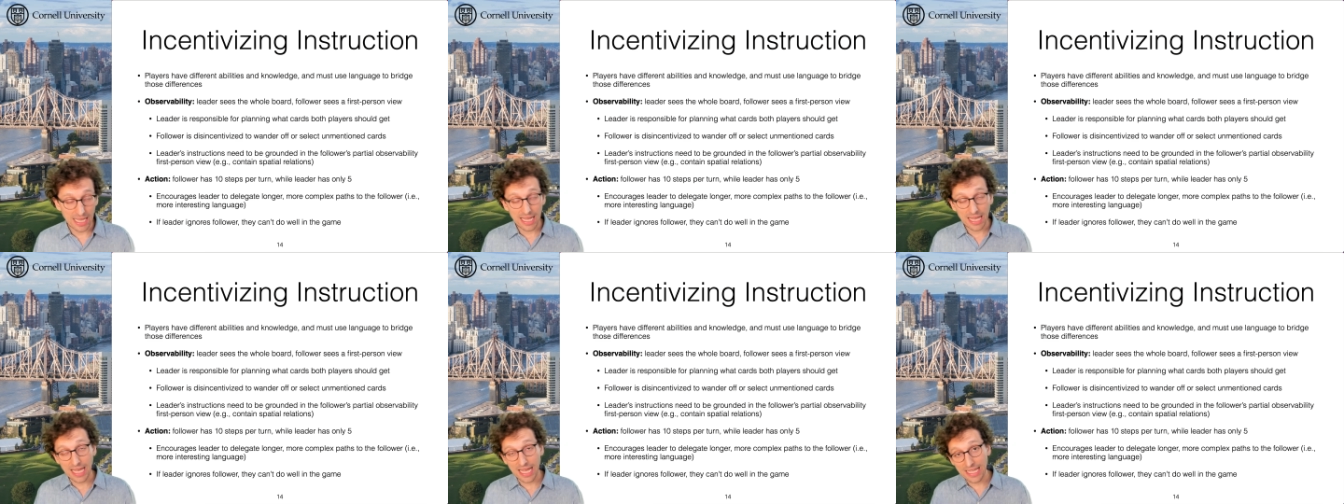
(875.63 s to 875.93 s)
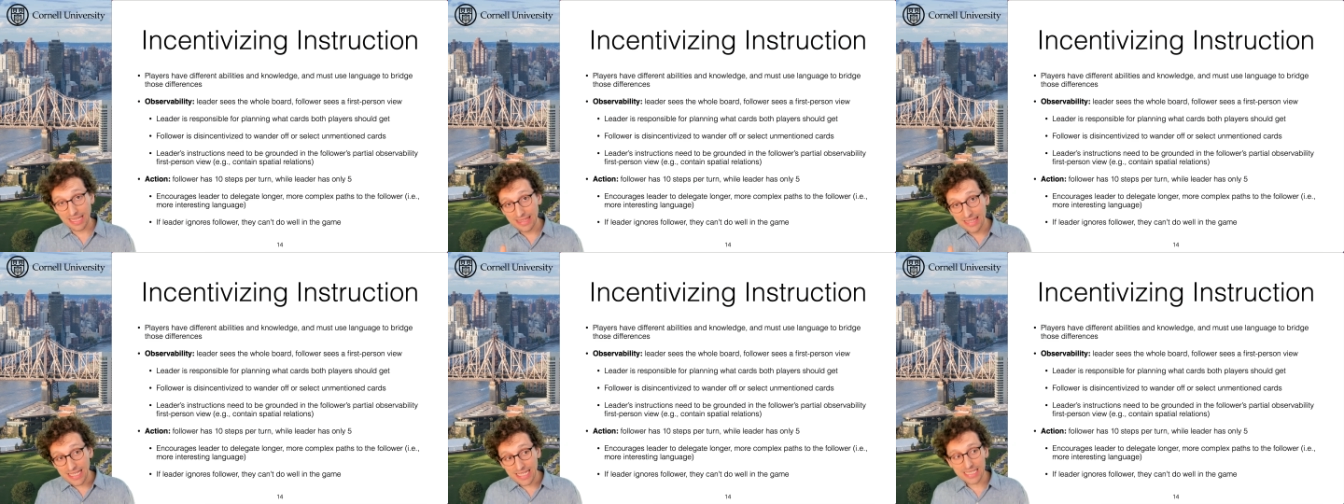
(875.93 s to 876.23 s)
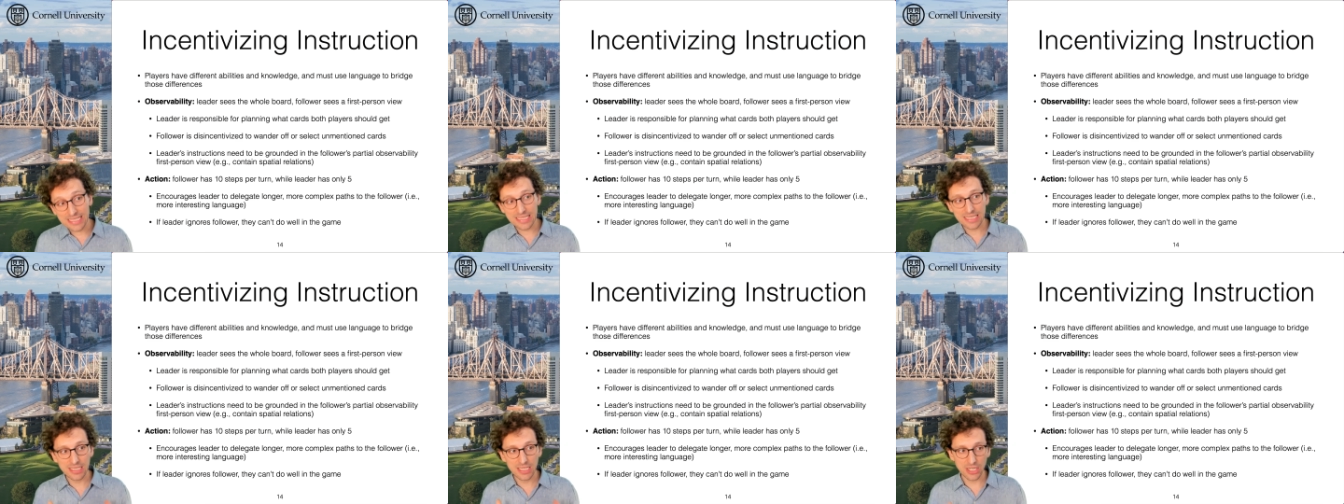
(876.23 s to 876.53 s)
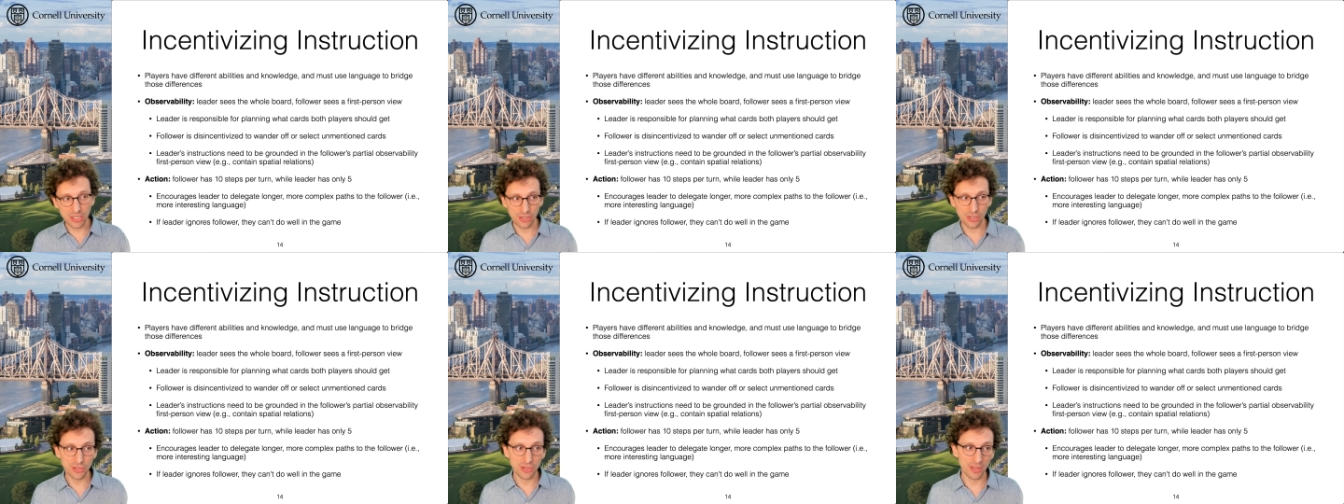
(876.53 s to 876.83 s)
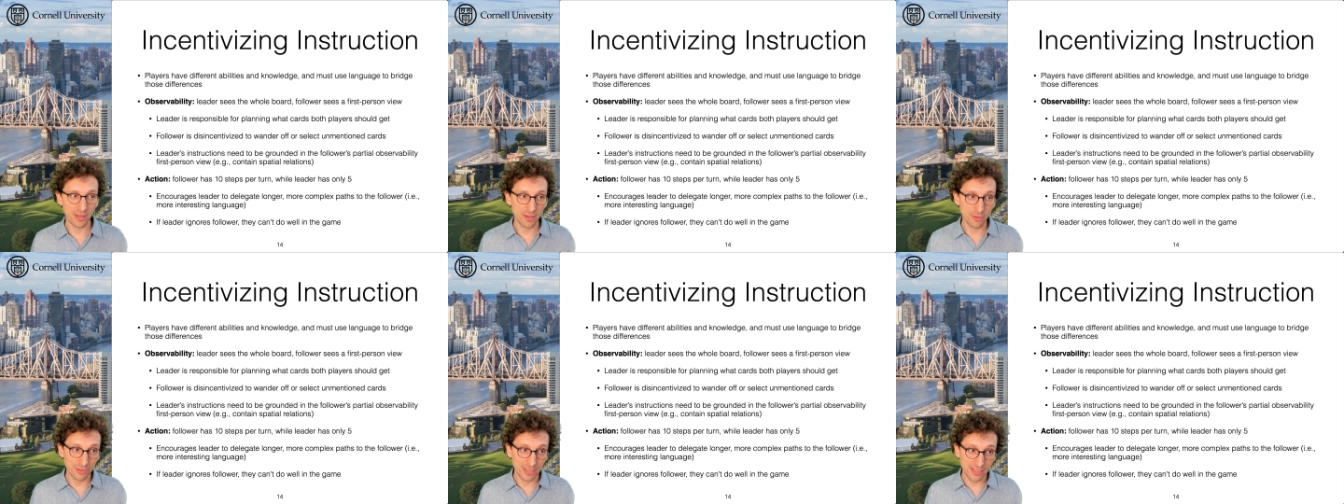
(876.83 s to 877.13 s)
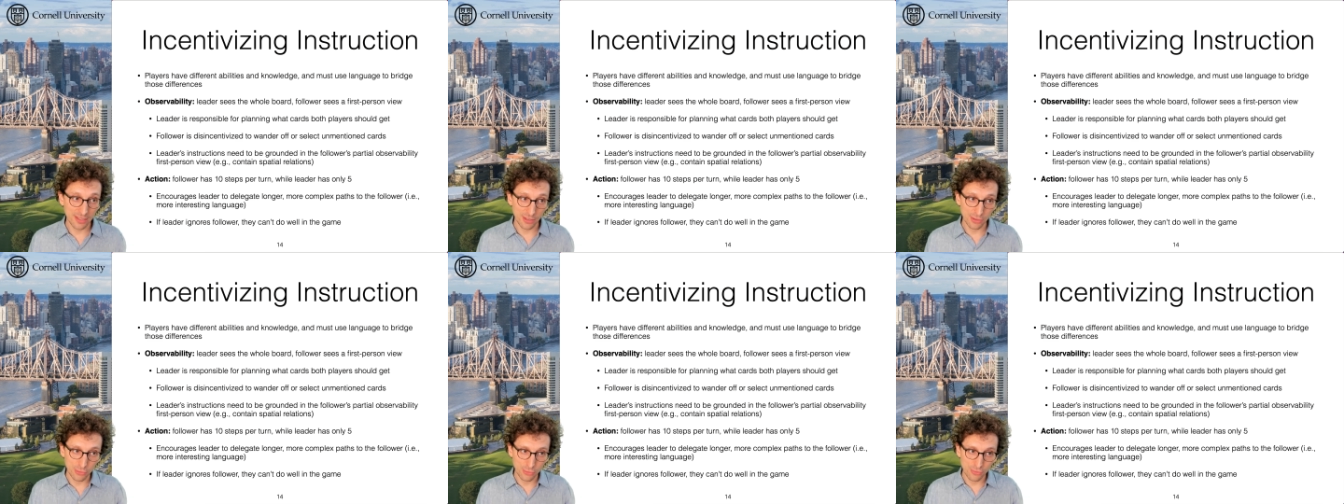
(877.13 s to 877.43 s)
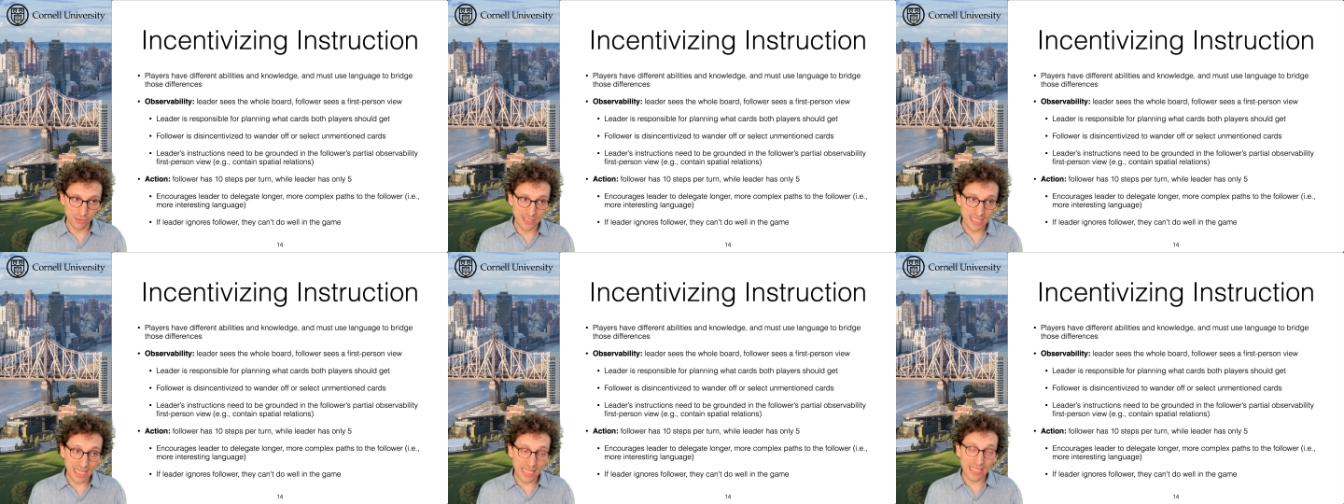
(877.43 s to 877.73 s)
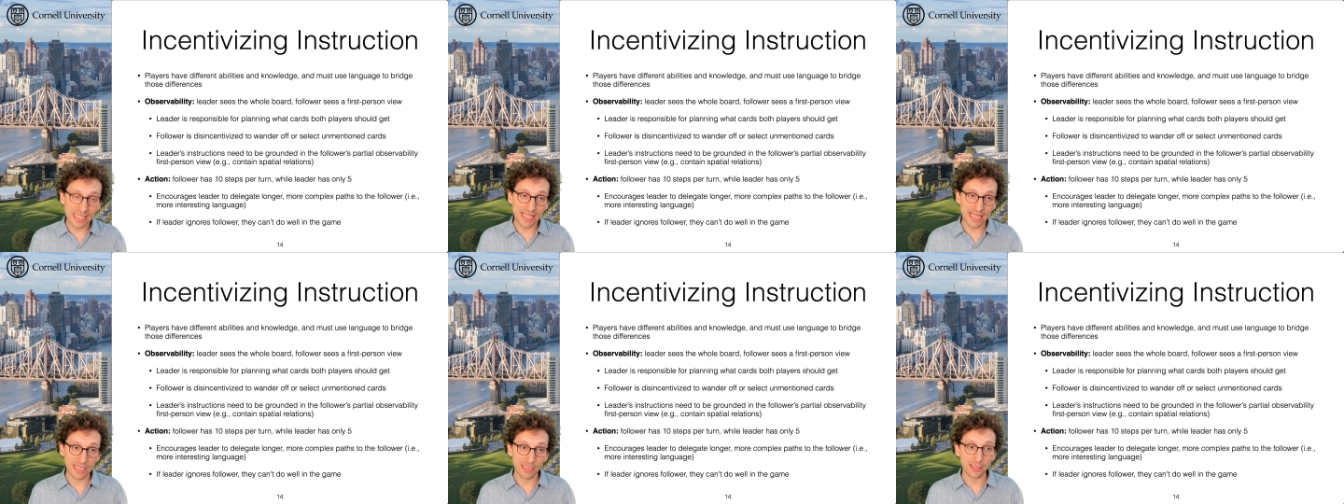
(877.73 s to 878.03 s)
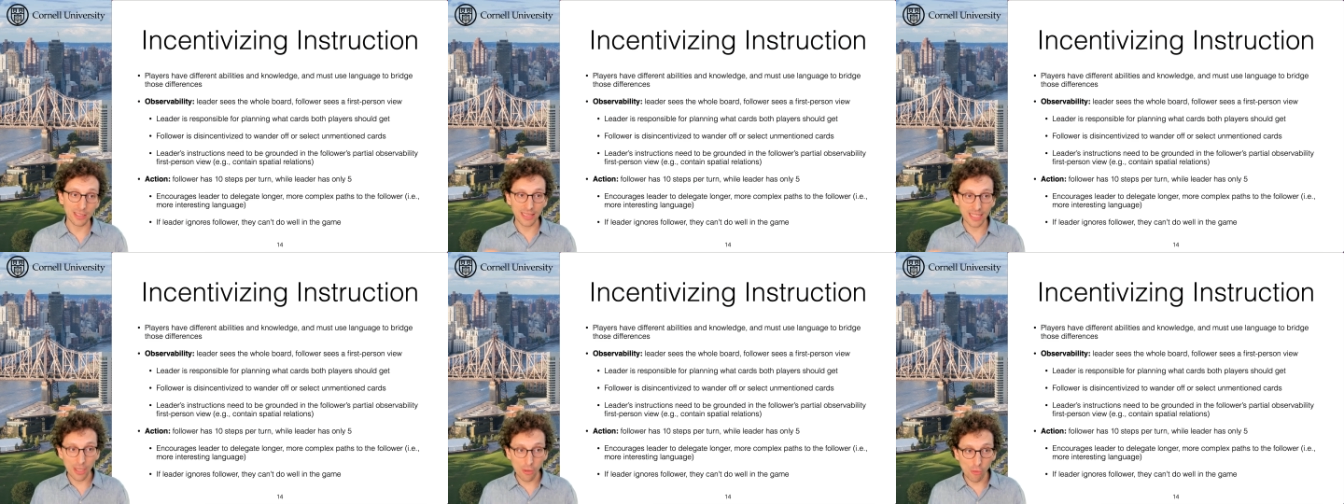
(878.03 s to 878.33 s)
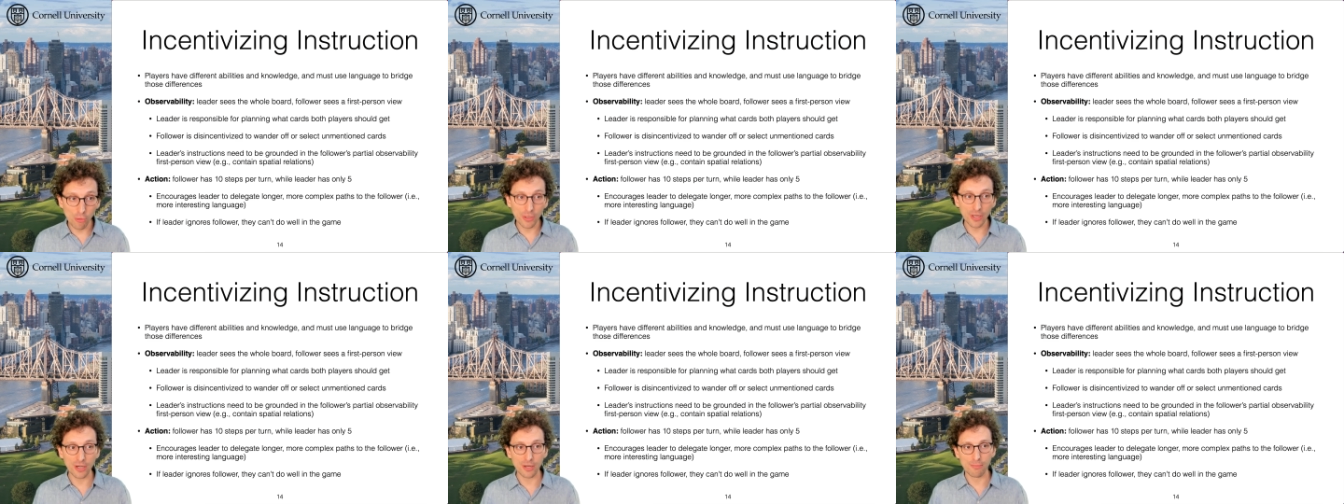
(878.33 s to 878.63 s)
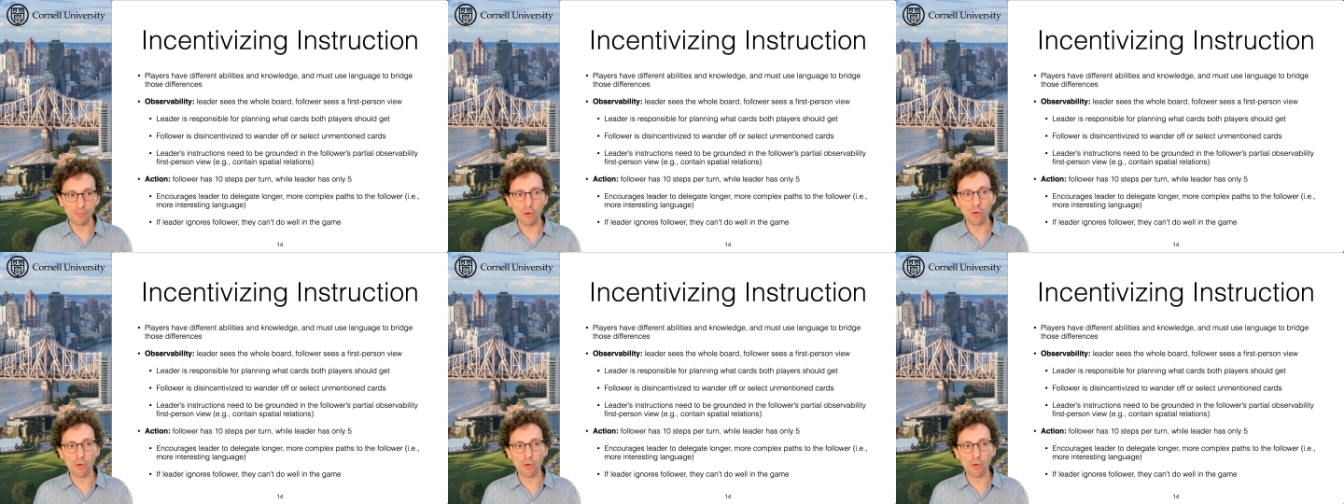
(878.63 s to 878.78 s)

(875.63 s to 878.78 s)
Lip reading: And this encourages the leader to delegate longer,